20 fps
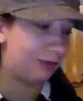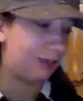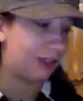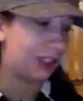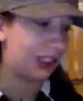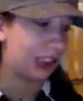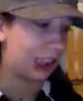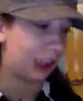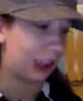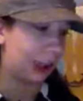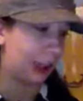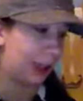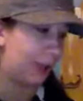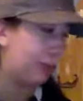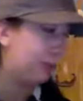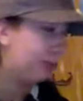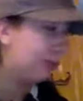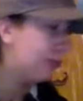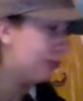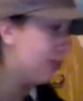Scary.
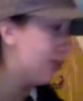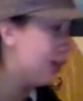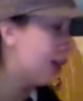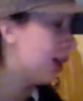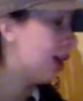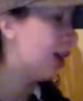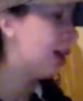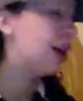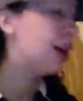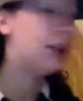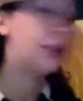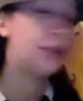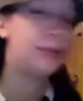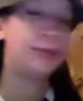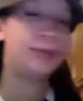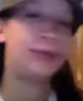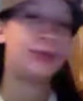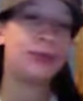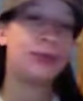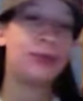
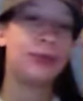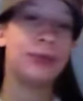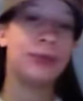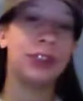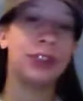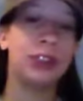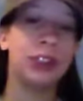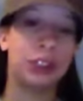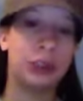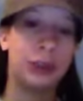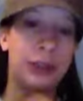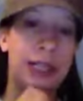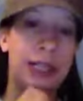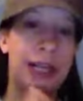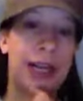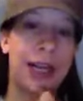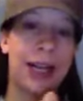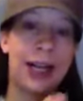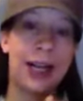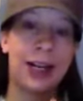Um, so I
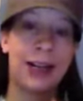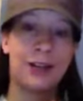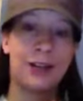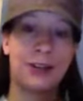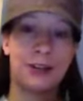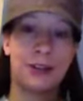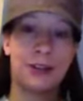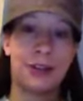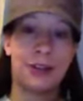have,